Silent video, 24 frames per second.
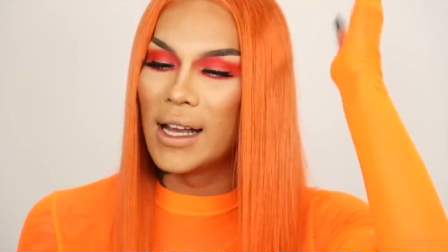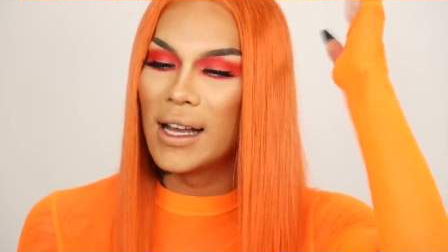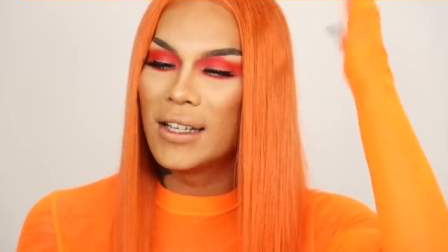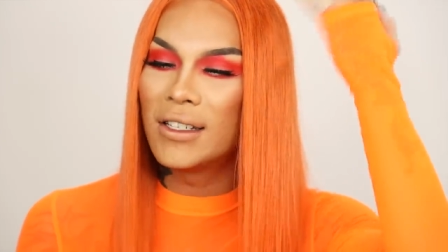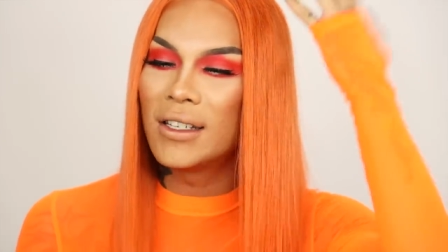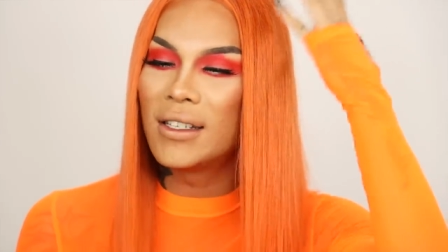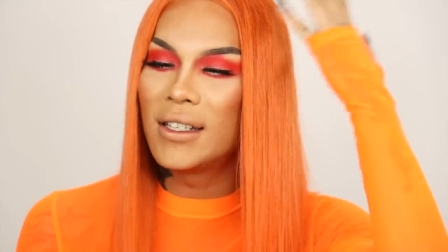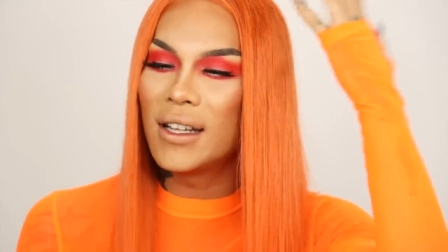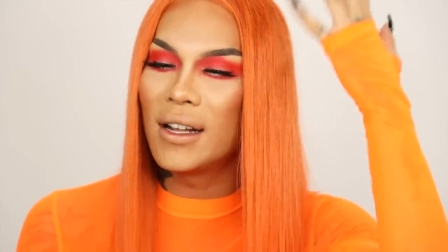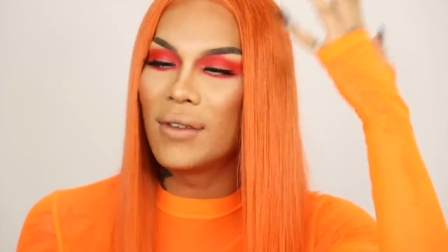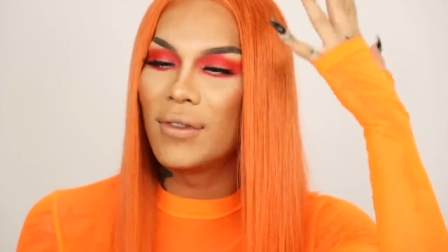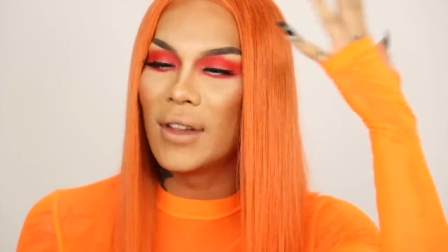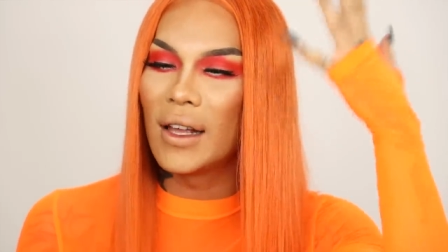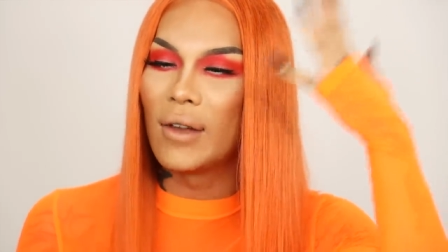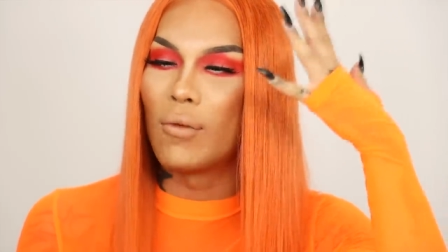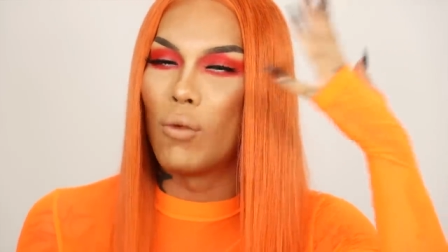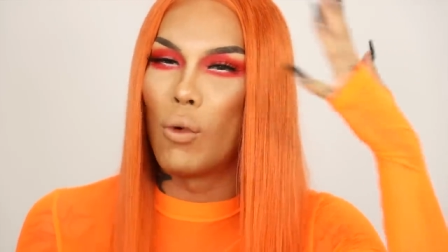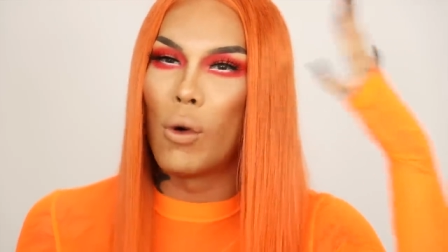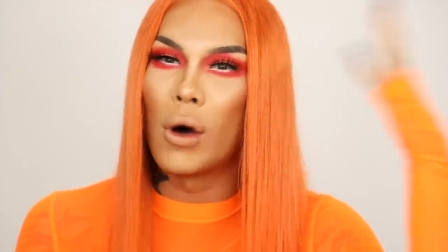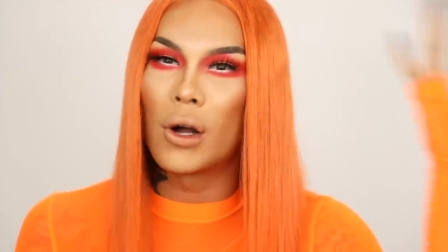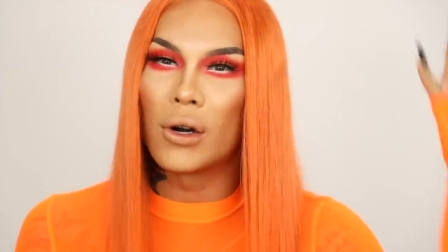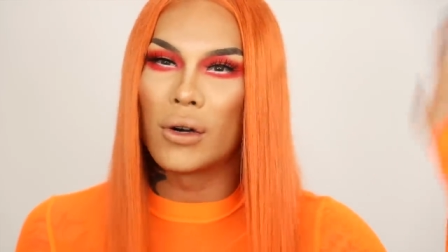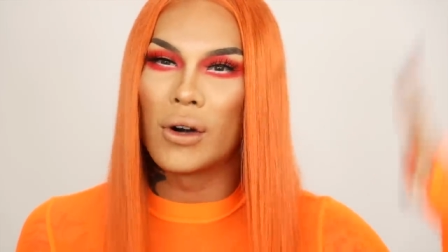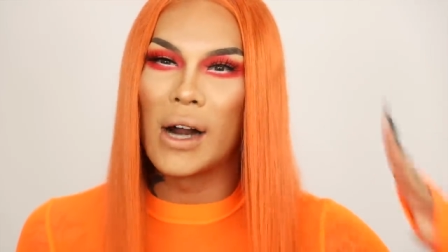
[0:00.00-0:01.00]
I just think of like
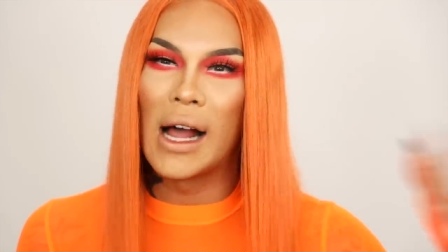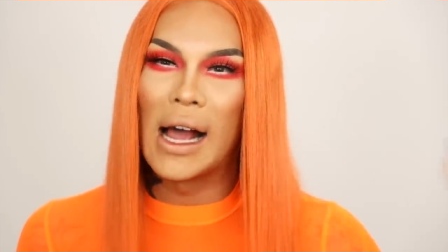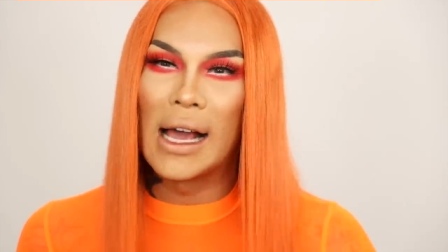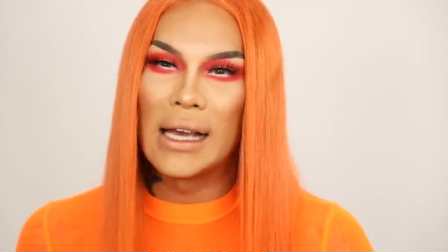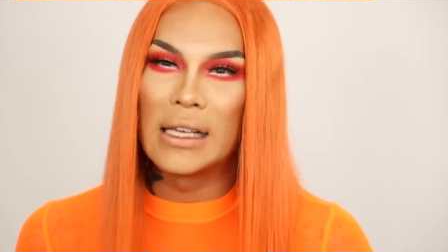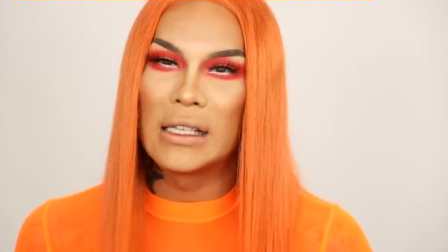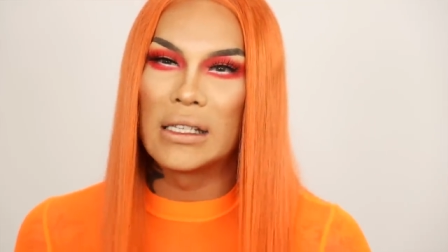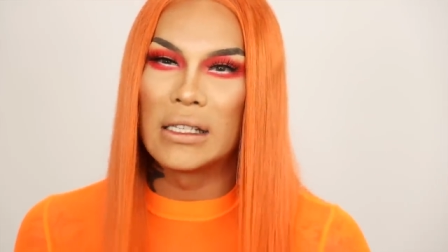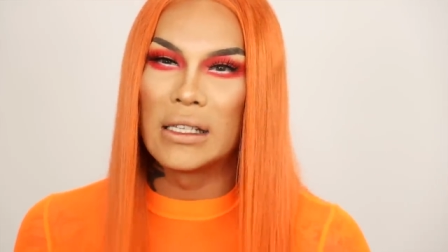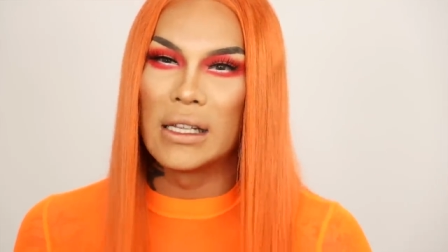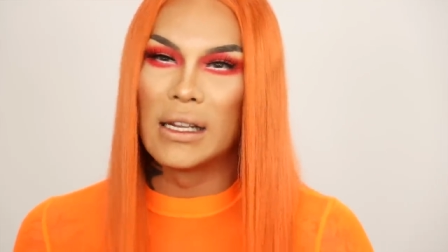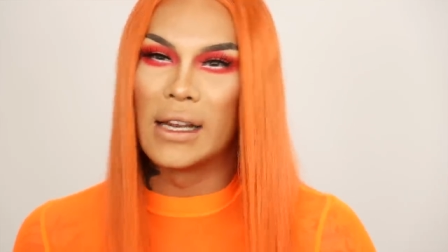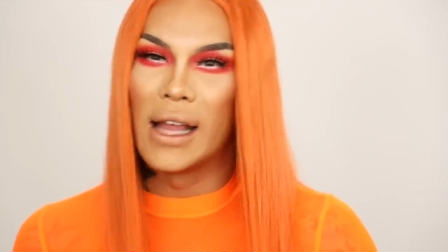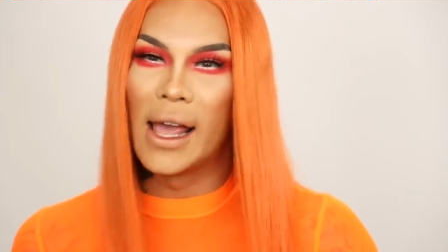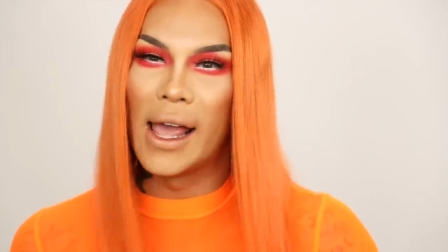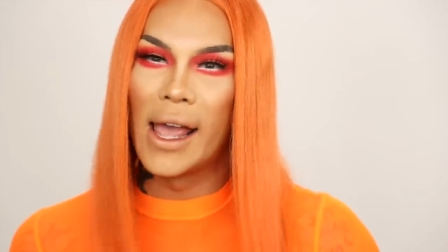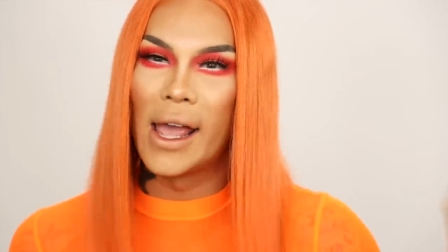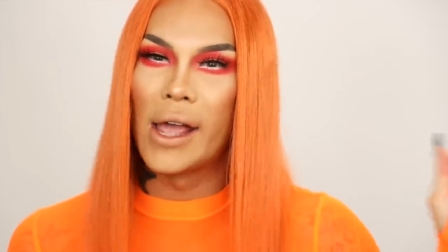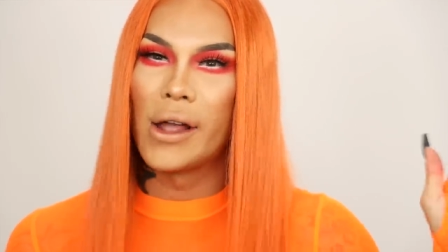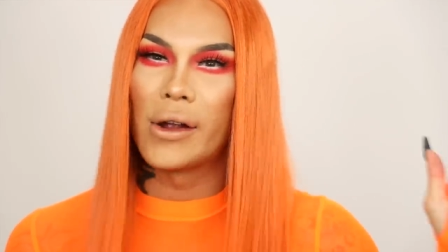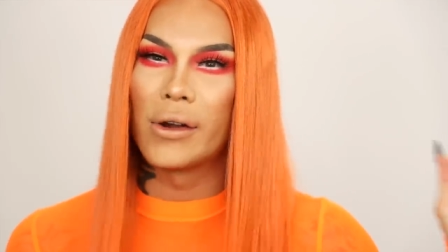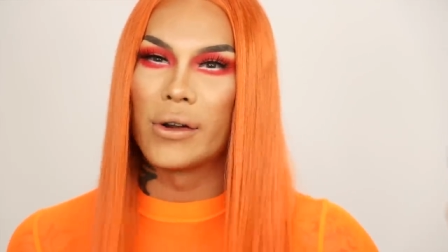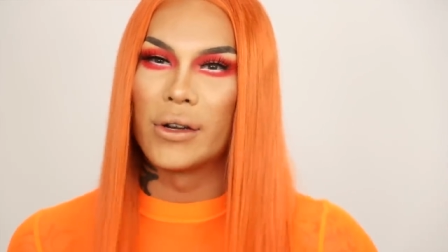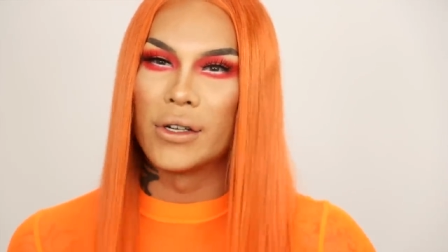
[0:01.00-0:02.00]
water, ice, and
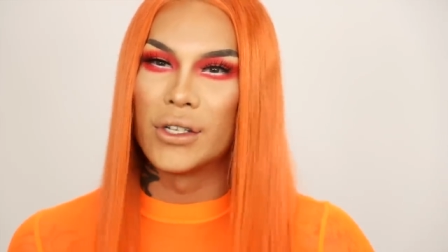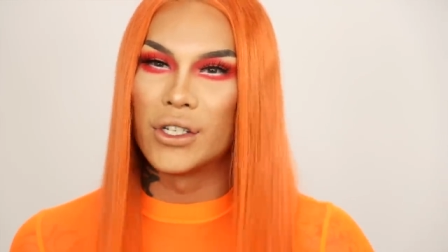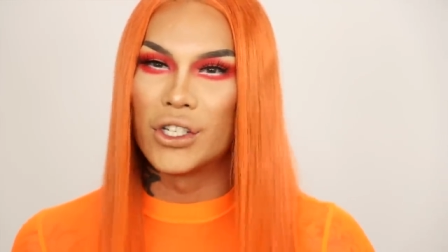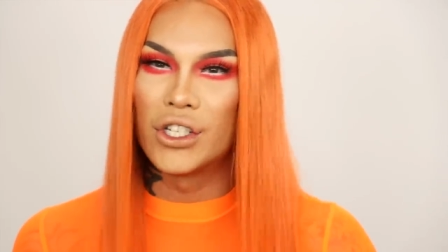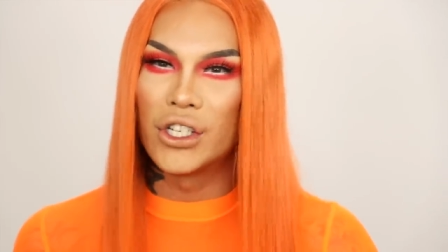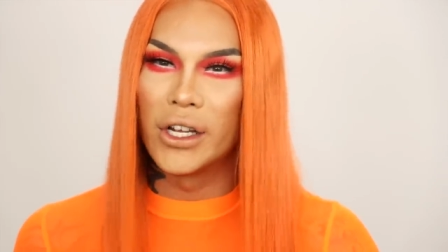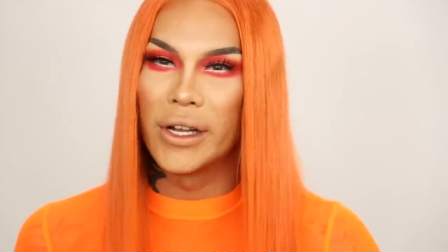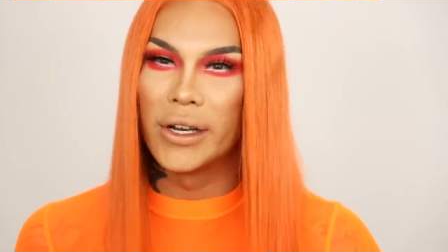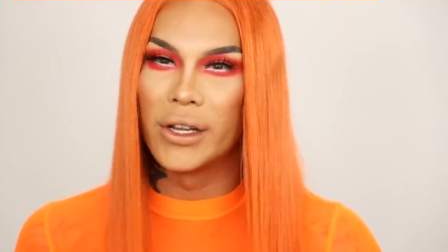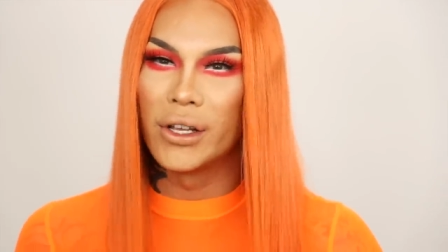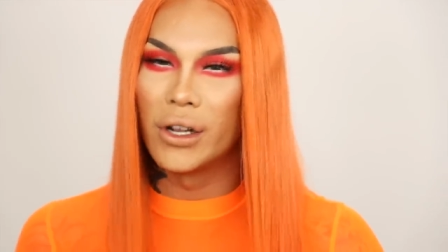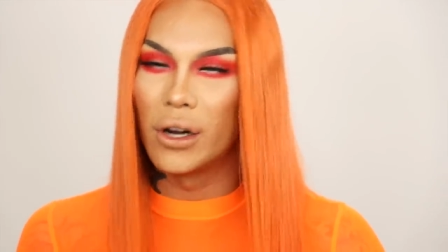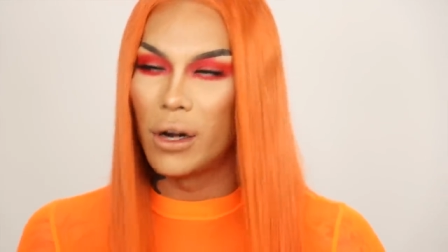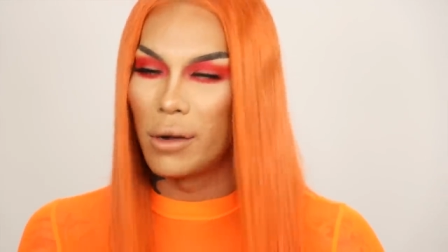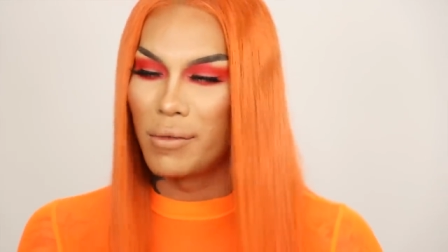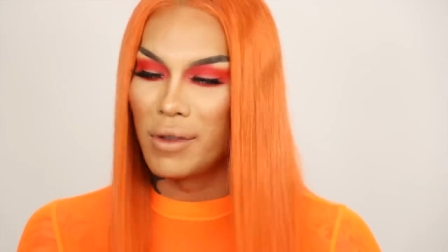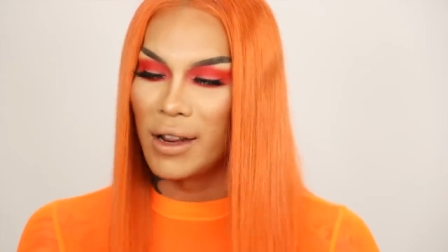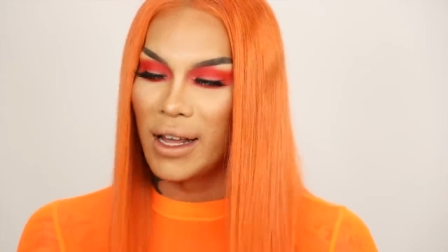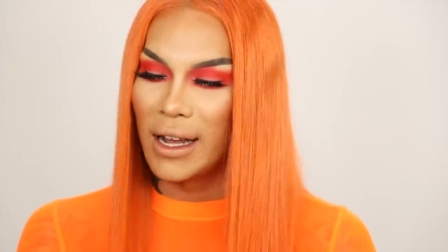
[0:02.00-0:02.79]
air and shit. You know what I mean?